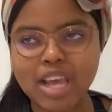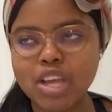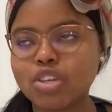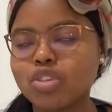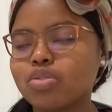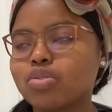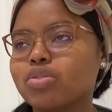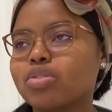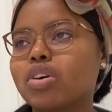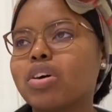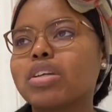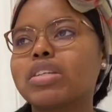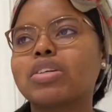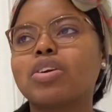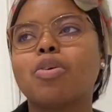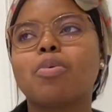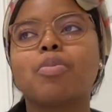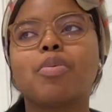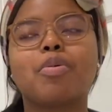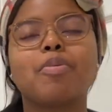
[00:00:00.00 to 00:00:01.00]
Do not
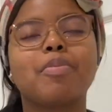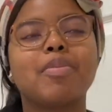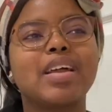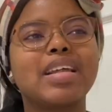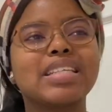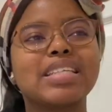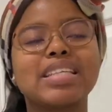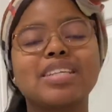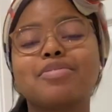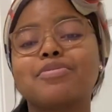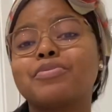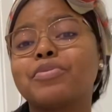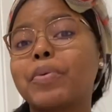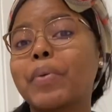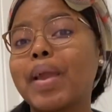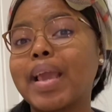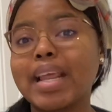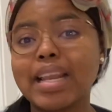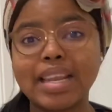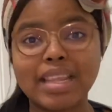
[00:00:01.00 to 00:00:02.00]
compromise it for
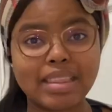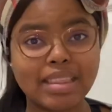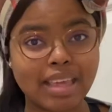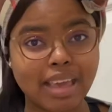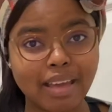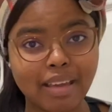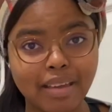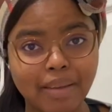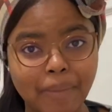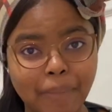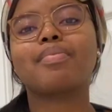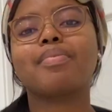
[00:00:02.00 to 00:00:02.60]
anything.